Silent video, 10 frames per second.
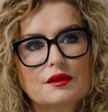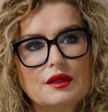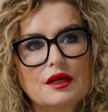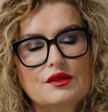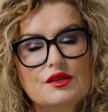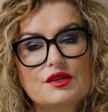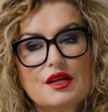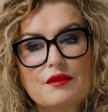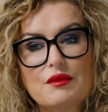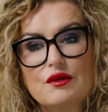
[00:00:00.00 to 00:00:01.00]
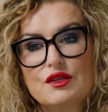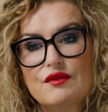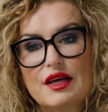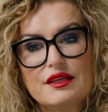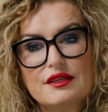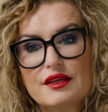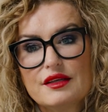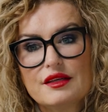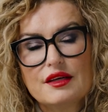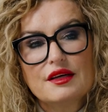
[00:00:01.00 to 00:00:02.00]
So stay
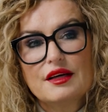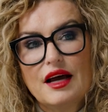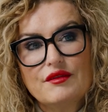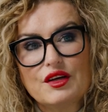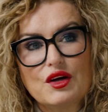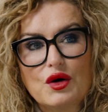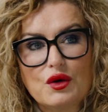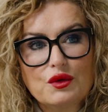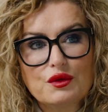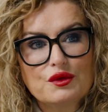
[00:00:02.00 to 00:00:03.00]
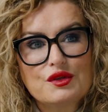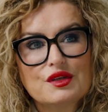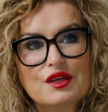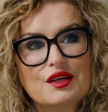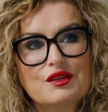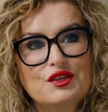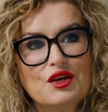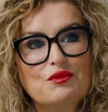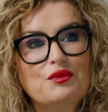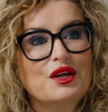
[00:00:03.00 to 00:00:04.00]
motivated, having goals.
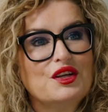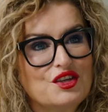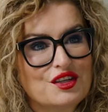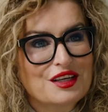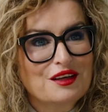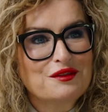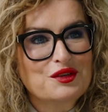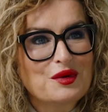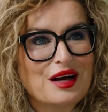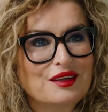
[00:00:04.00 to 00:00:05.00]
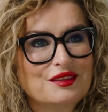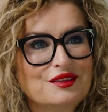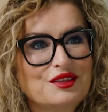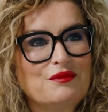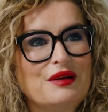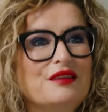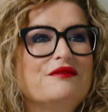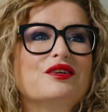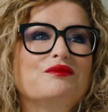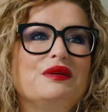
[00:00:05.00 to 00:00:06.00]
Don't punish yourself as well.
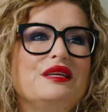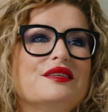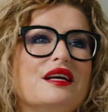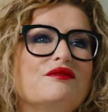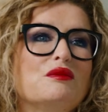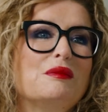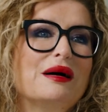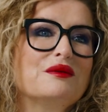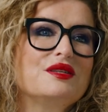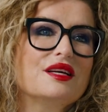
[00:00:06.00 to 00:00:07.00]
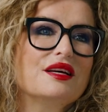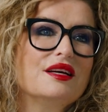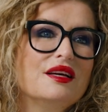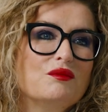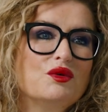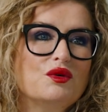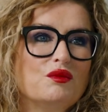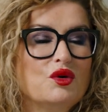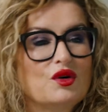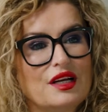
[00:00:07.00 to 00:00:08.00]
Don't beat yourself up about it.
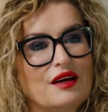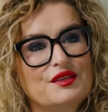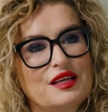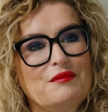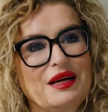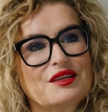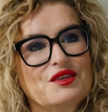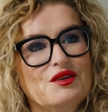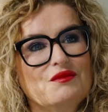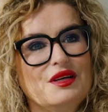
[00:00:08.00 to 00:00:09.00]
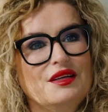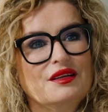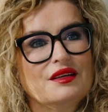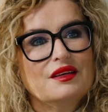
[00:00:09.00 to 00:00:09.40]
We're all going to have setbacks, aren't we?